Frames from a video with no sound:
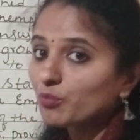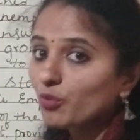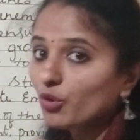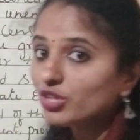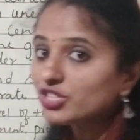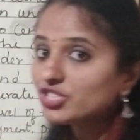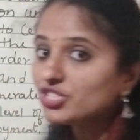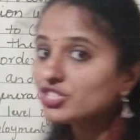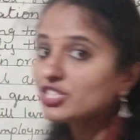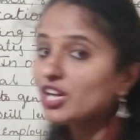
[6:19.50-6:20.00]

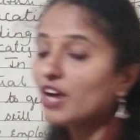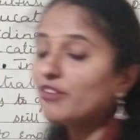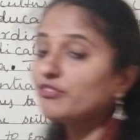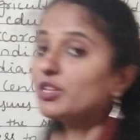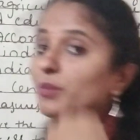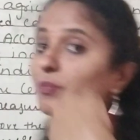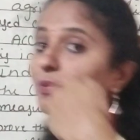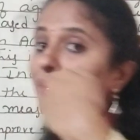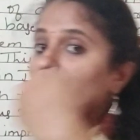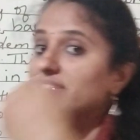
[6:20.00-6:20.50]
Most of
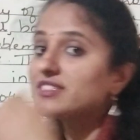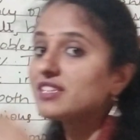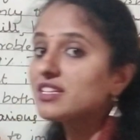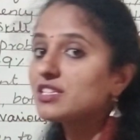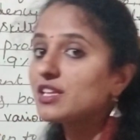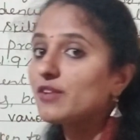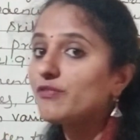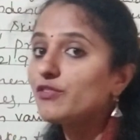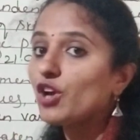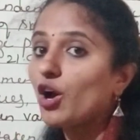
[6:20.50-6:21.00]
the places
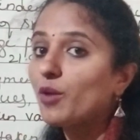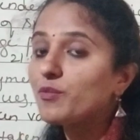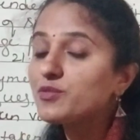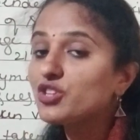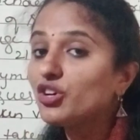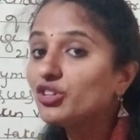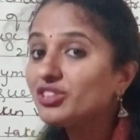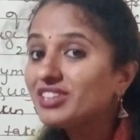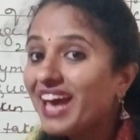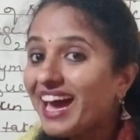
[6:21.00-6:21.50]
if you
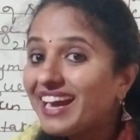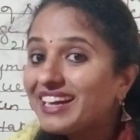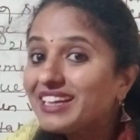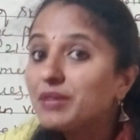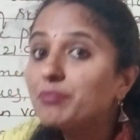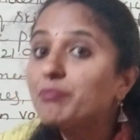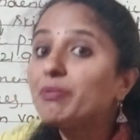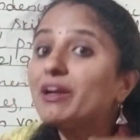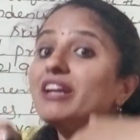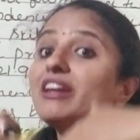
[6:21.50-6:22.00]
observe they are
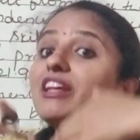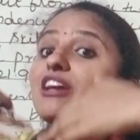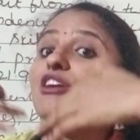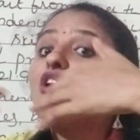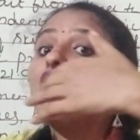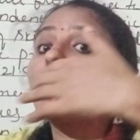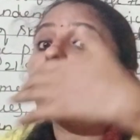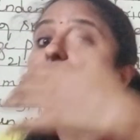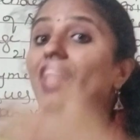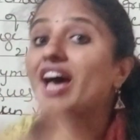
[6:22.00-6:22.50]
depending
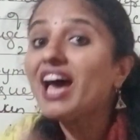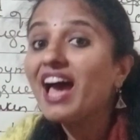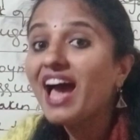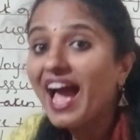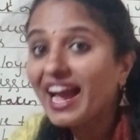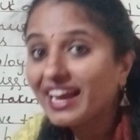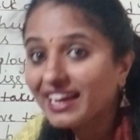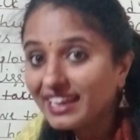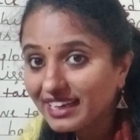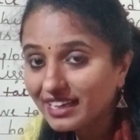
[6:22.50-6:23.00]
on the
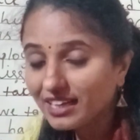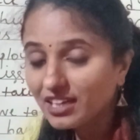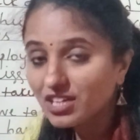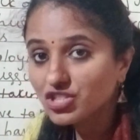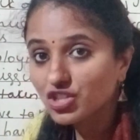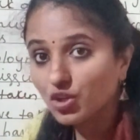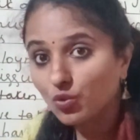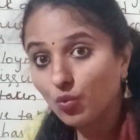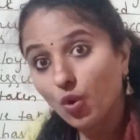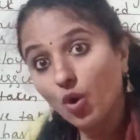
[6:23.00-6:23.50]

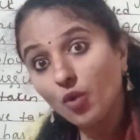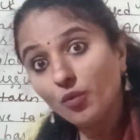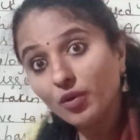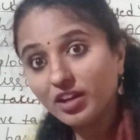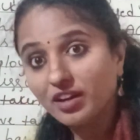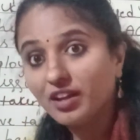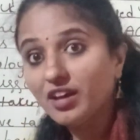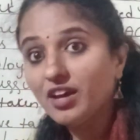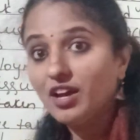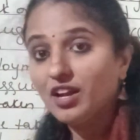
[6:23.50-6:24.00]
agriculture. Over,
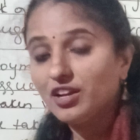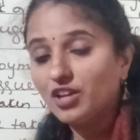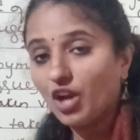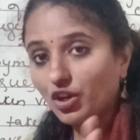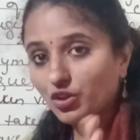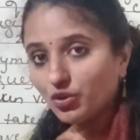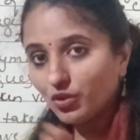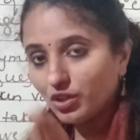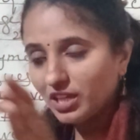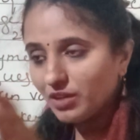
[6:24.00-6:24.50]
not
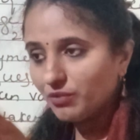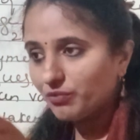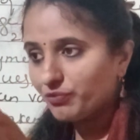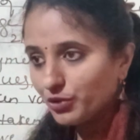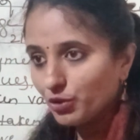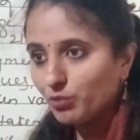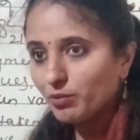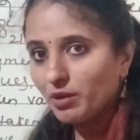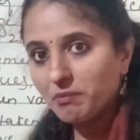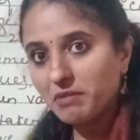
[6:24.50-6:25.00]
only a
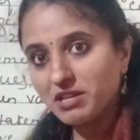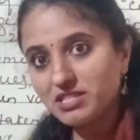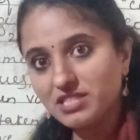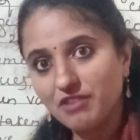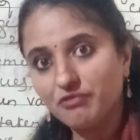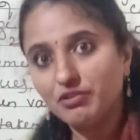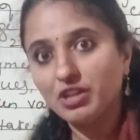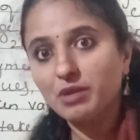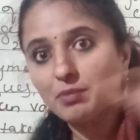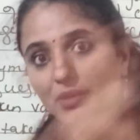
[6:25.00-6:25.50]
few members,
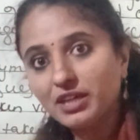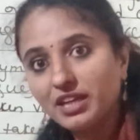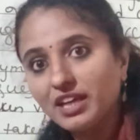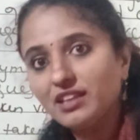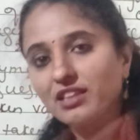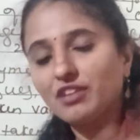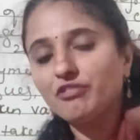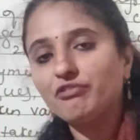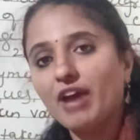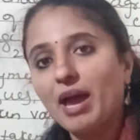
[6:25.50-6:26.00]
everybody in
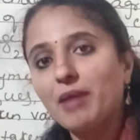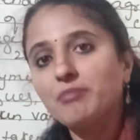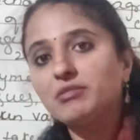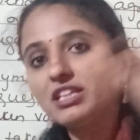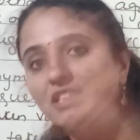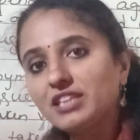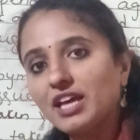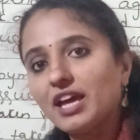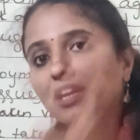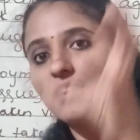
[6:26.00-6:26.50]
the family
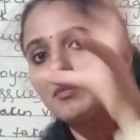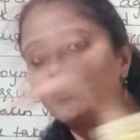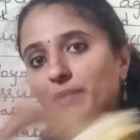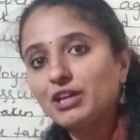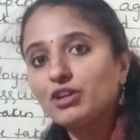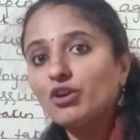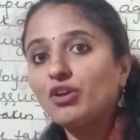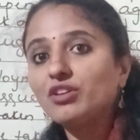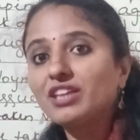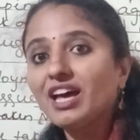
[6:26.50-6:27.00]
they are depend
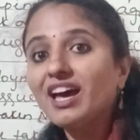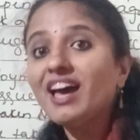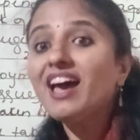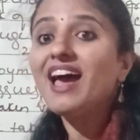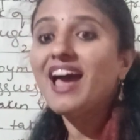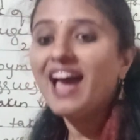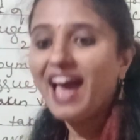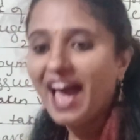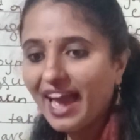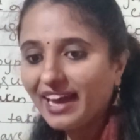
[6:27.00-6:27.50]
on the
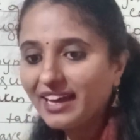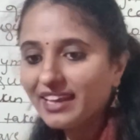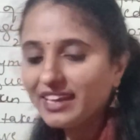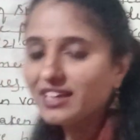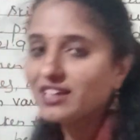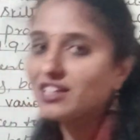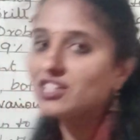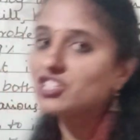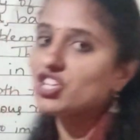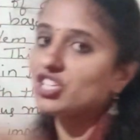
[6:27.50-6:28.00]

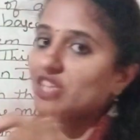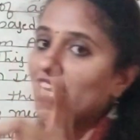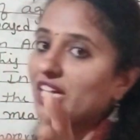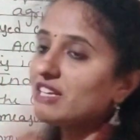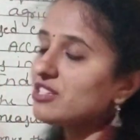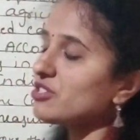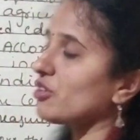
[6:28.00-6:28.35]
agriculture. That is